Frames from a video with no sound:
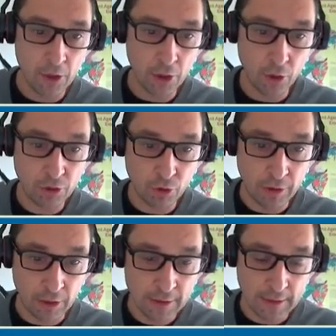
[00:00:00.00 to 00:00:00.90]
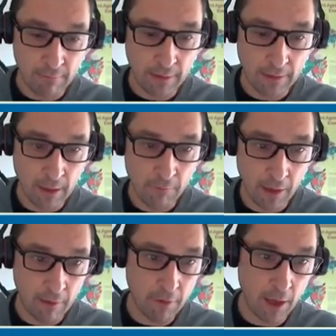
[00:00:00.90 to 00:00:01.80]
you know, in 2017,
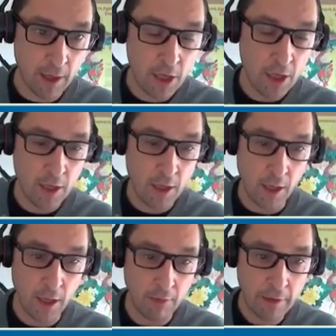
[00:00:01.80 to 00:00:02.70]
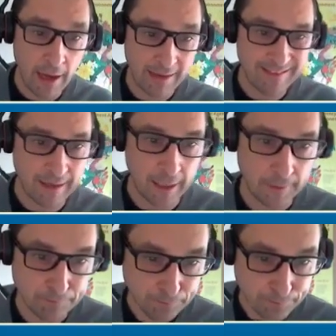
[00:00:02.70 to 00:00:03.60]
we have a, uh, we had
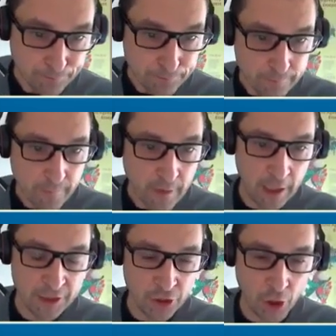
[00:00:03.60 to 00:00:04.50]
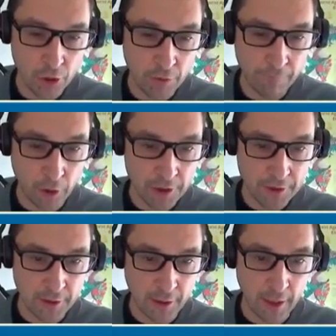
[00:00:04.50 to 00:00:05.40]
um, a strong
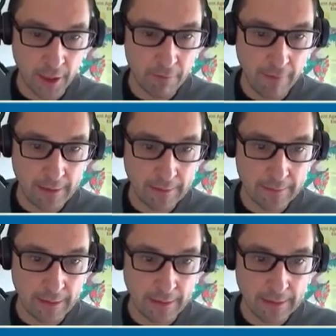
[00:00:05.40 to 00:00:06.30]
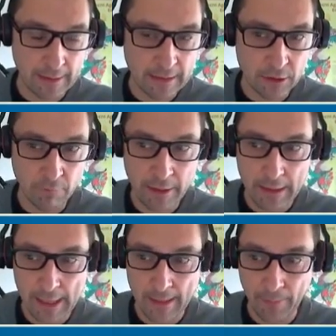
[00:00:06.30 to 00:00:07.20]
frost uh, event in, in
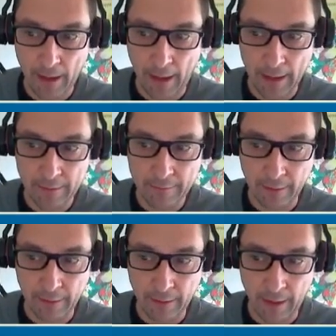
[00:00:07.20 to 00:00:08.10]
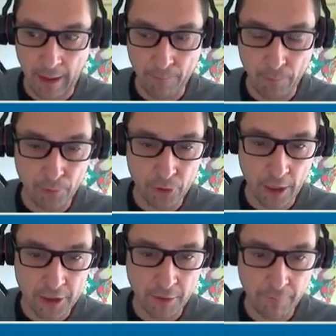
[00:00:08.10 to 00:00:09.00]
Slovenia and uh, apple
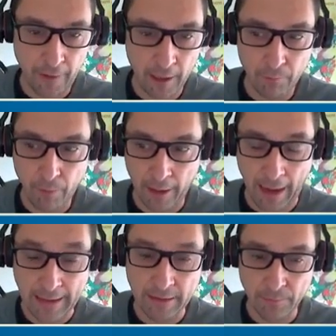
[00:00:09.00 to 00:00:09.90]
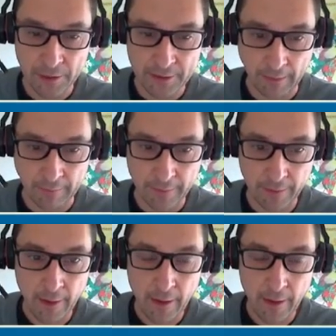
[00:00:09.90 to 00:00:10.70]
production fell by 80%.